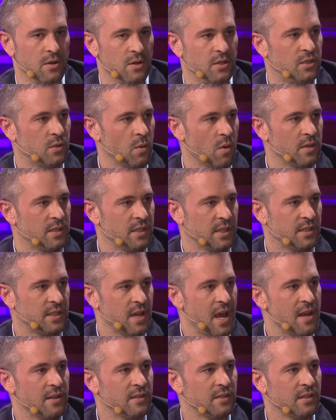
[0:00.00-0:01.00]
good short
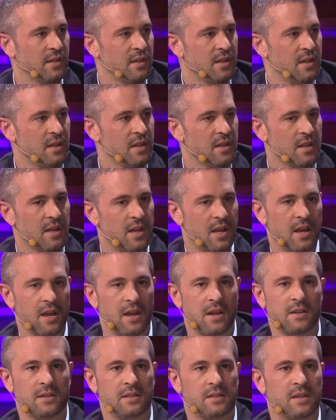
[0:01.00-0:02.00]
success. Yeah.
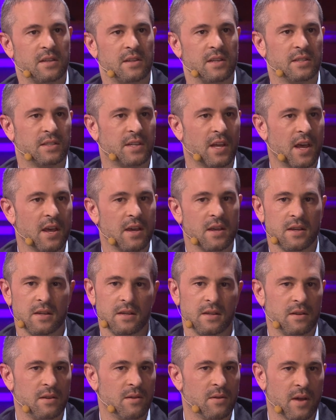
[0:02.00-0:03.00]
And to this
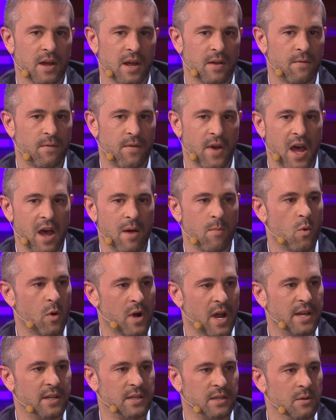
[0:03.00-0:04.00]
day, you know, at Fab,
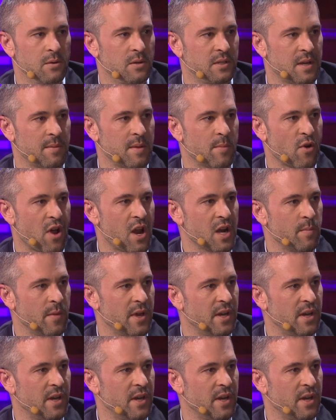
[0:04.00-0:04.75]
what I do is I'm the product I'm sorry,